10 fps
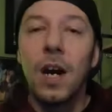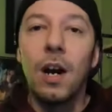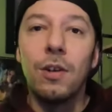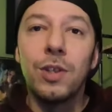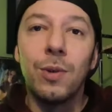
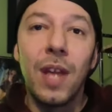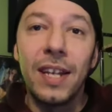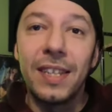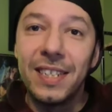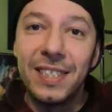also
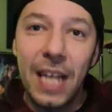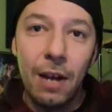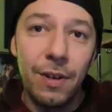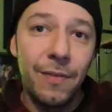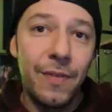like the
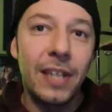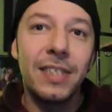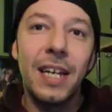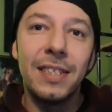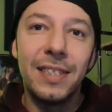sound
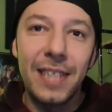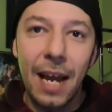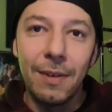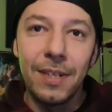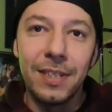effects and
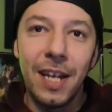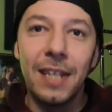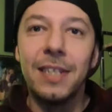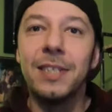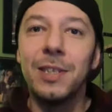sound
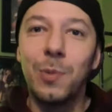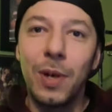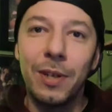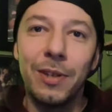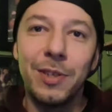design this is
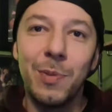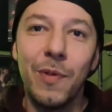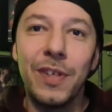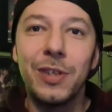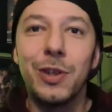one of those
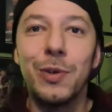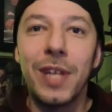movies too